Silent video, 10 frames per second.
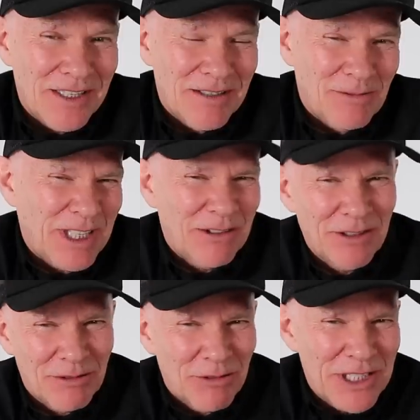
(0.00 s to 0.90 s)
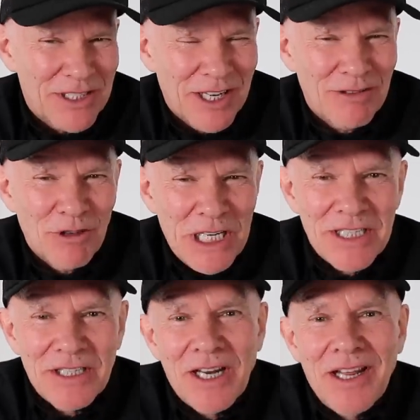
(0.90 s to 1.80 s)
We'll get on to the restart
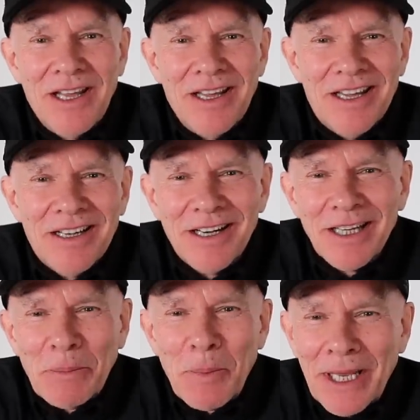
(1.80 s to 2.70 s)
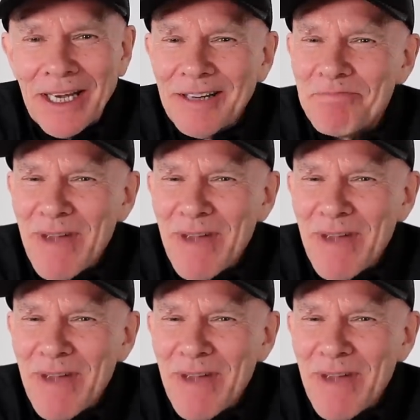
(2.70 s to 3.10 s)
reason in a little bit.